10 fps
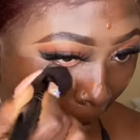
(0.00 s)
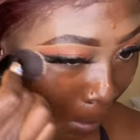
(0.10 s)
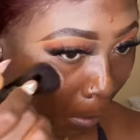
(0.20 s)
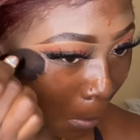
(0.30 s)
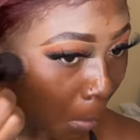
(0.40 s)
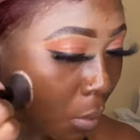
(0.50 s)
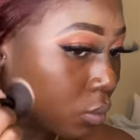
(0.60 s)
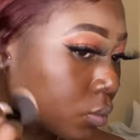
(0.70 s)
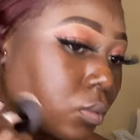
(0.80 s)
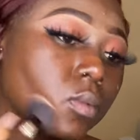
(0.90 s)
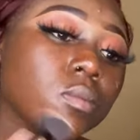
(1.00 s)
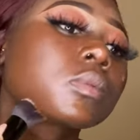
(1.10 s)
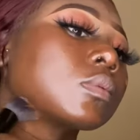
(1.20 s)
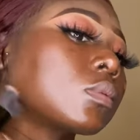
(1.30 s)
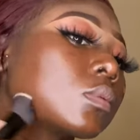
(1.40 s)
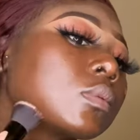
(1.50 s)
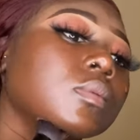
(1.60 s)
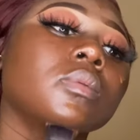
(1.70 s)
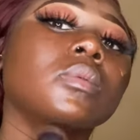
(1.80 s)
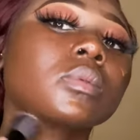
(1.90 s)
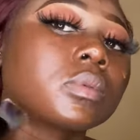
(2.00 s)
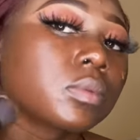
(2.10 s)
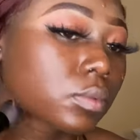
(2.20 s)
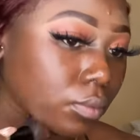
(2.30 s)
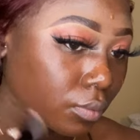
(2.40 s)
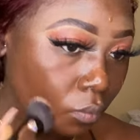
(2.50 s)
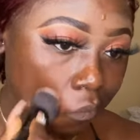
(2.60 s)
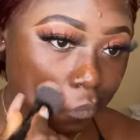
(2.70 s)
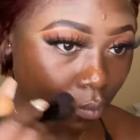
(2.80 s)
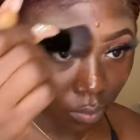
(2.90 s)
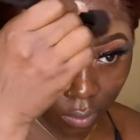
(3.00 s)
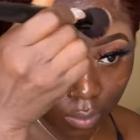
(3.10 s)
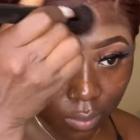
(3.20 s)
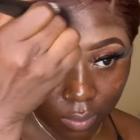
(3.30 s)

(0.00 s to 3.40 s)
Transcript: it's just a little quicker than the um,